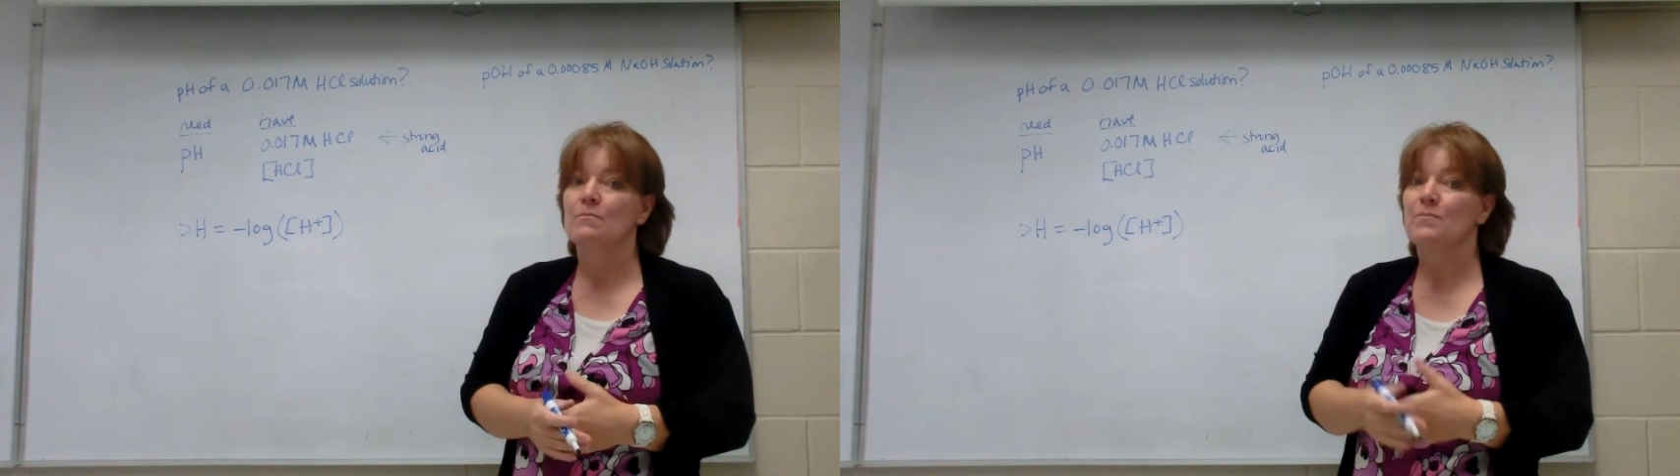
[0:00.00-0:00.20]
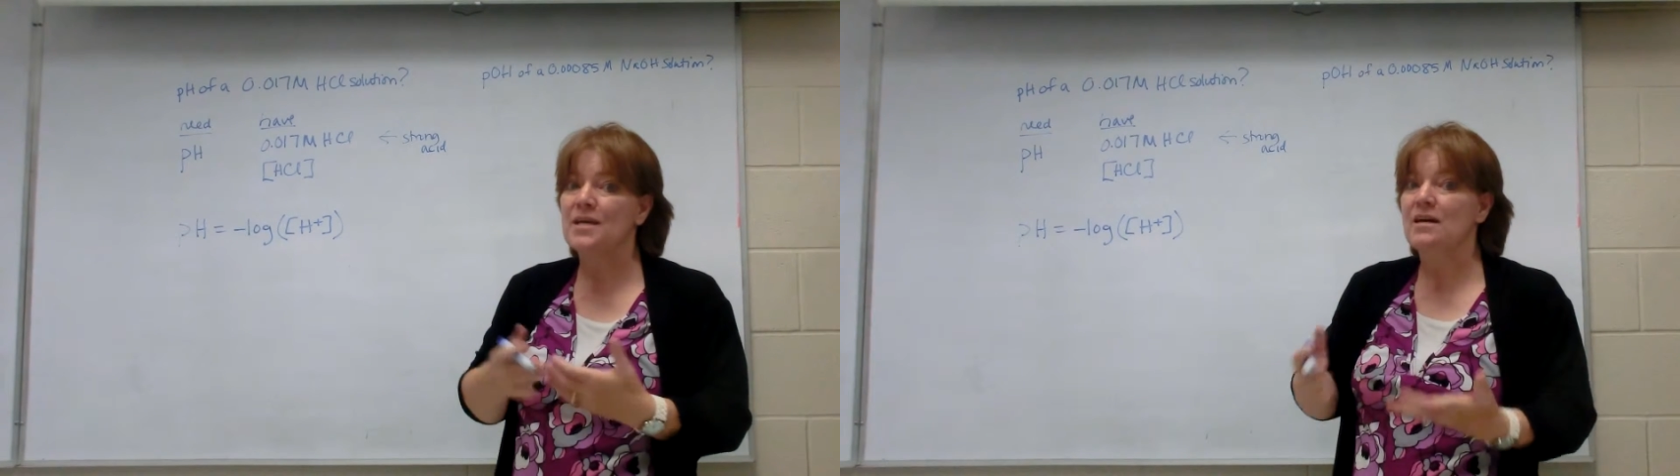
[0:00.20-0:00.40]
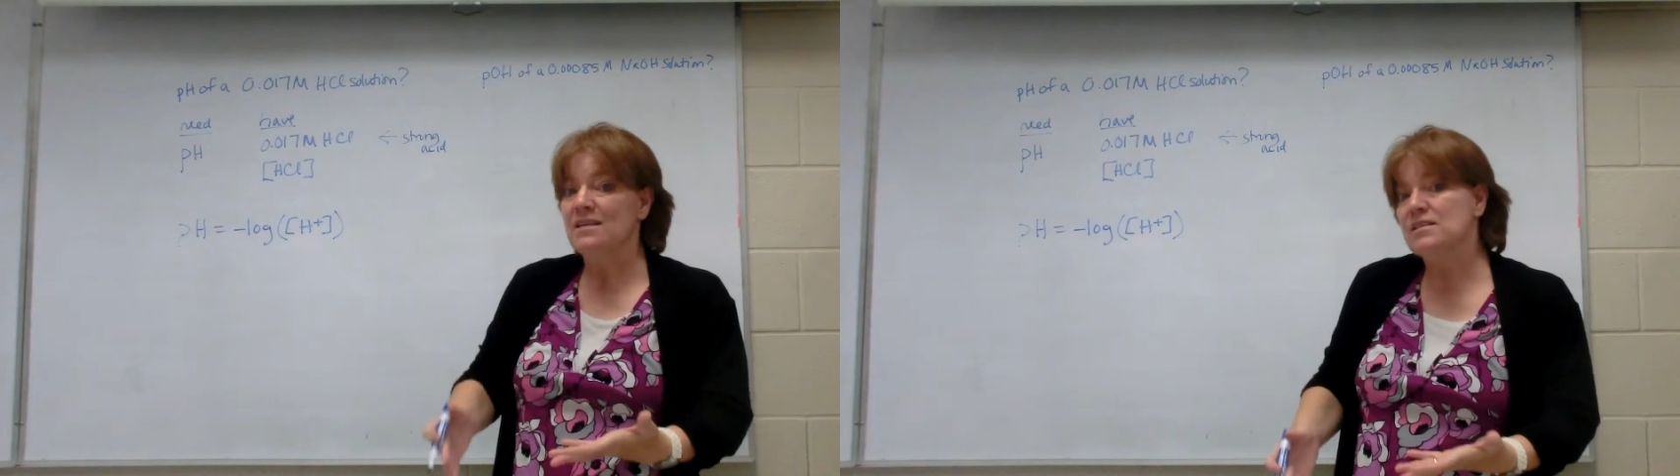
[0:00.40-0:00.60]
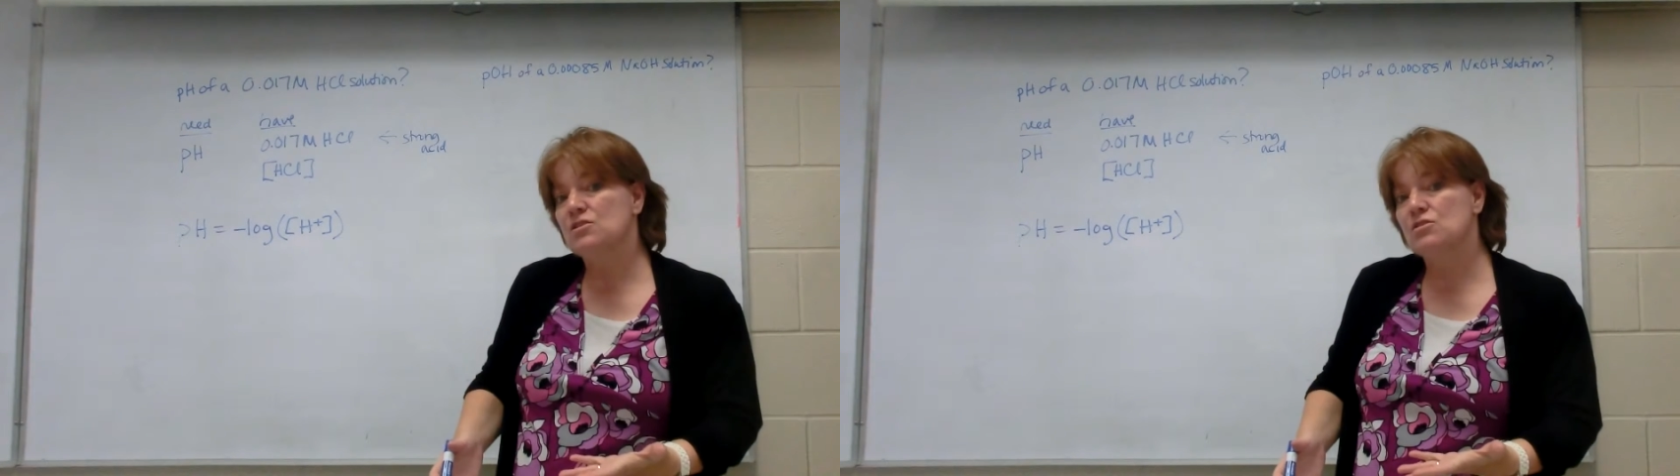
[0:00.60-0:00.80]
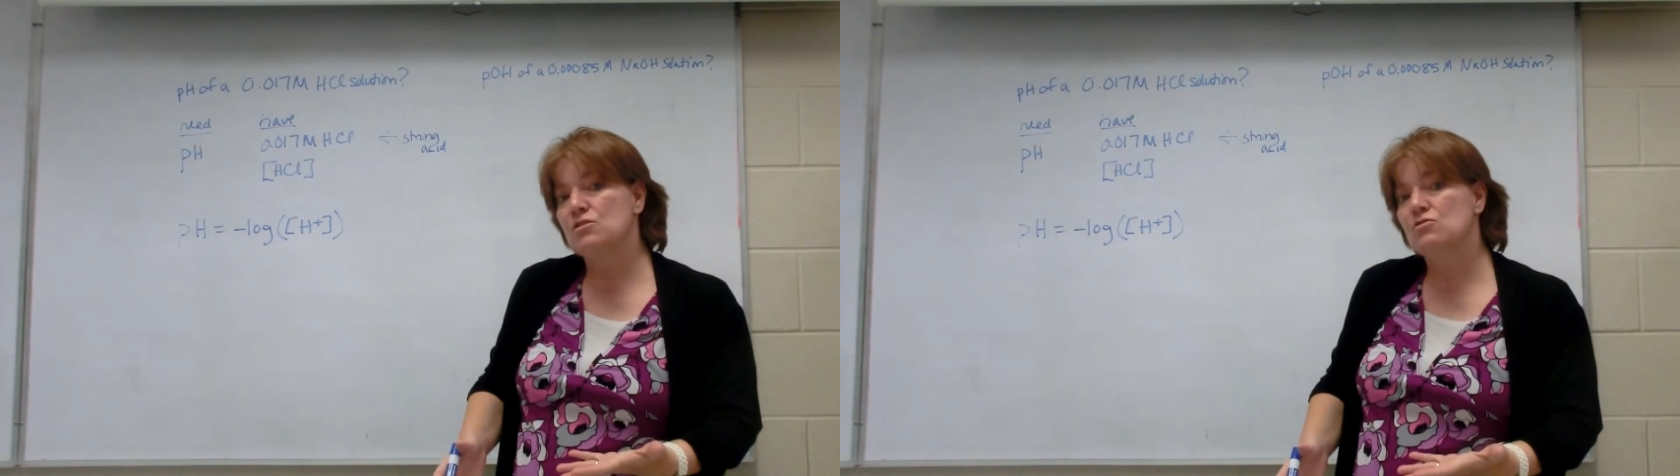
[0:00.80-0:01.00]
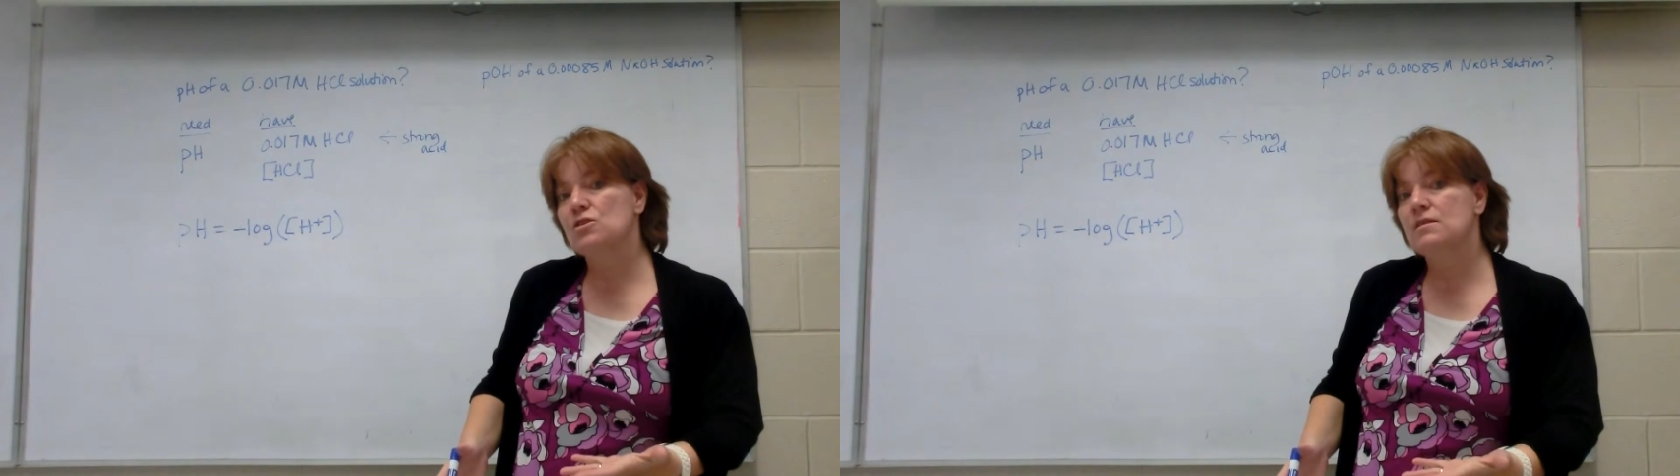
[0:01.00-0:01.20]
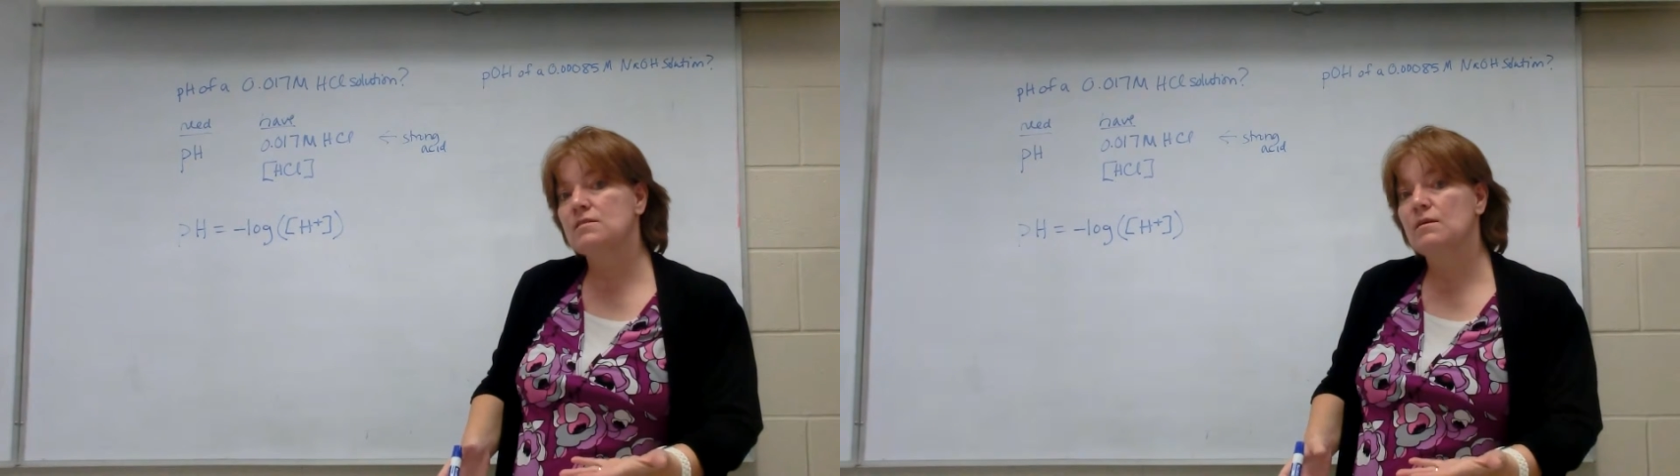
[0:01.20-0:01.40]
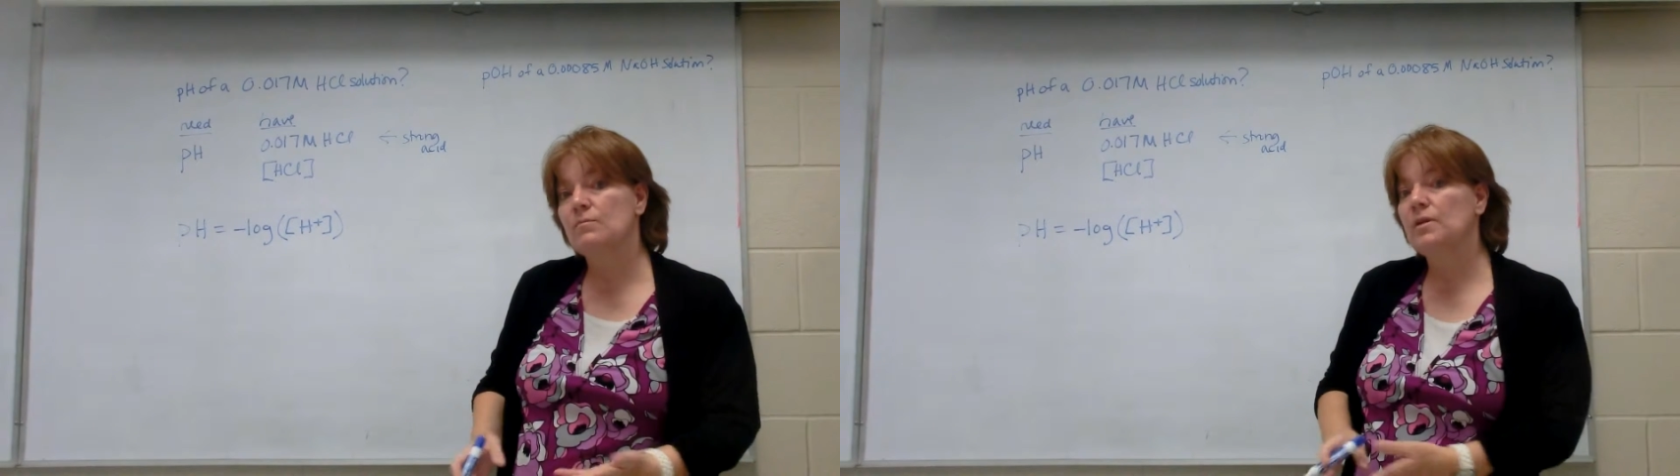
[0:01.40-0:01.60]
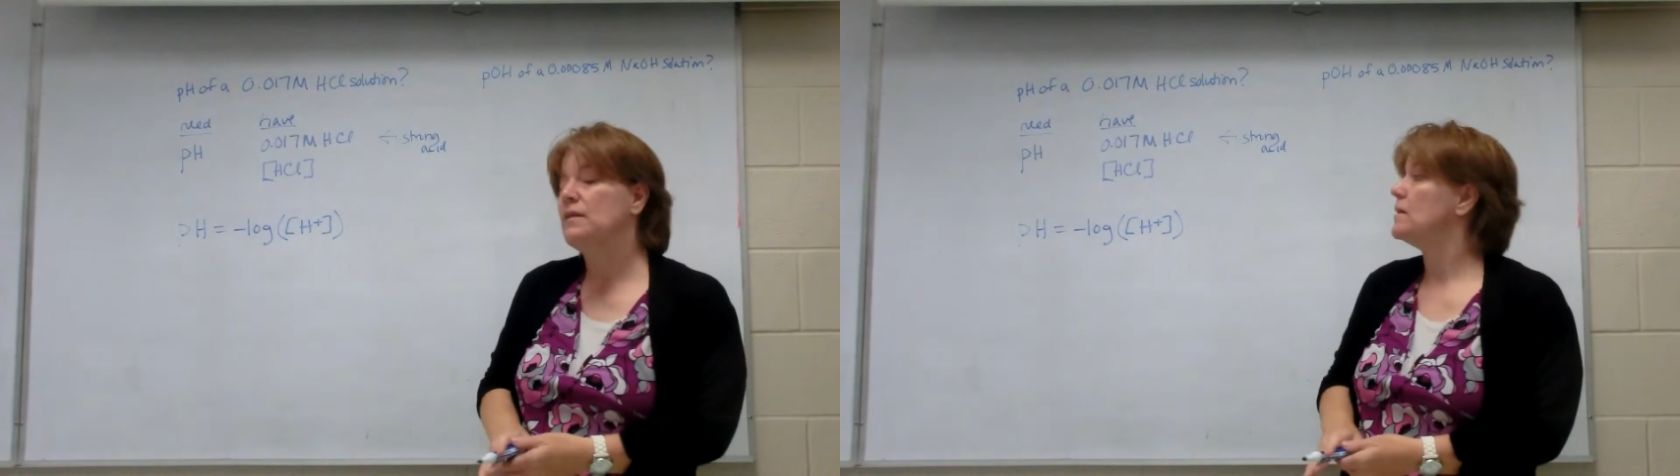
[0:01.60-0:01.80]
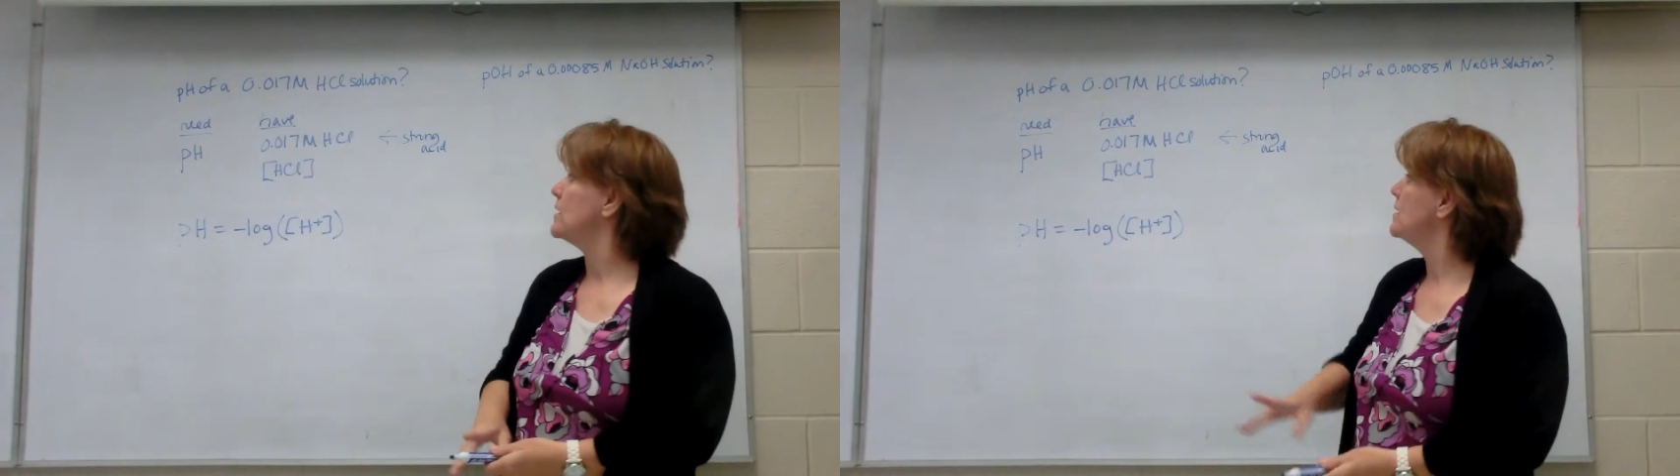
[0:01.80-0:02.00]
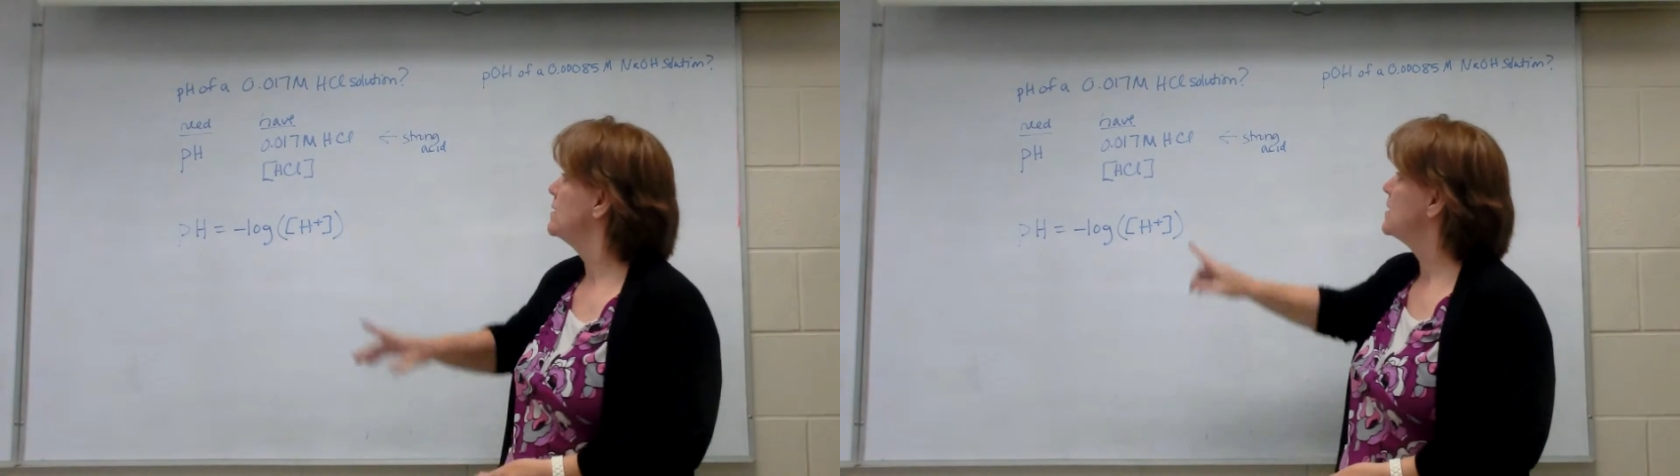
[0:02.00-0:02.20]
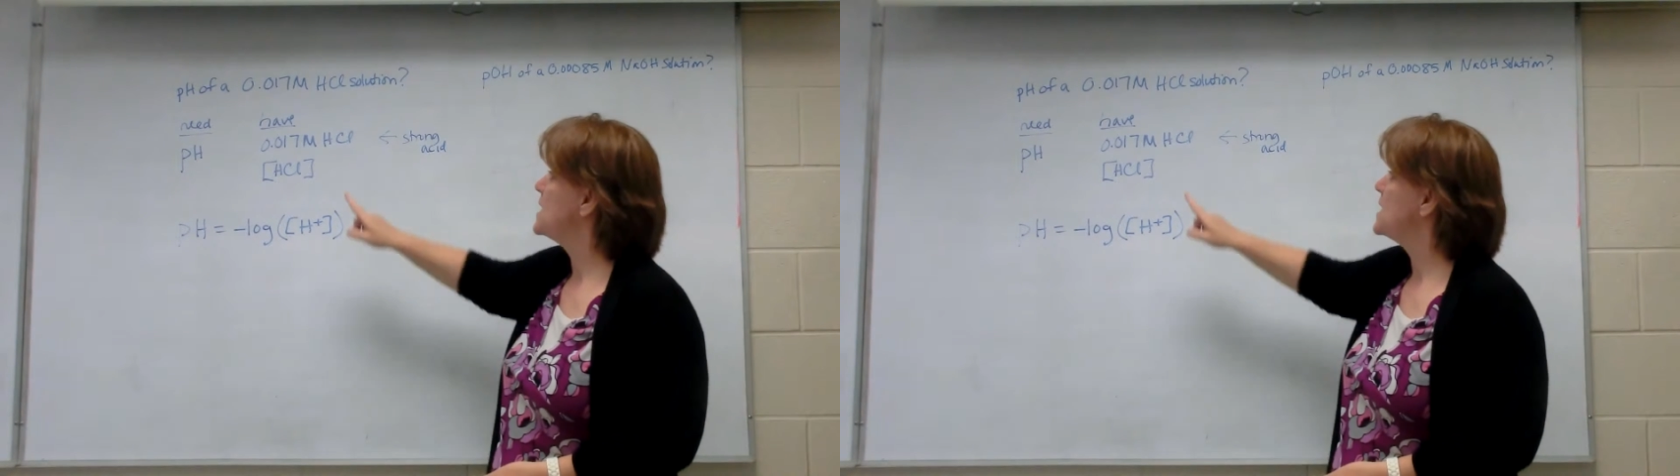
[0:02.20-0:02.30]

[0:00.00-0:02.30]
Because it dissociates completely,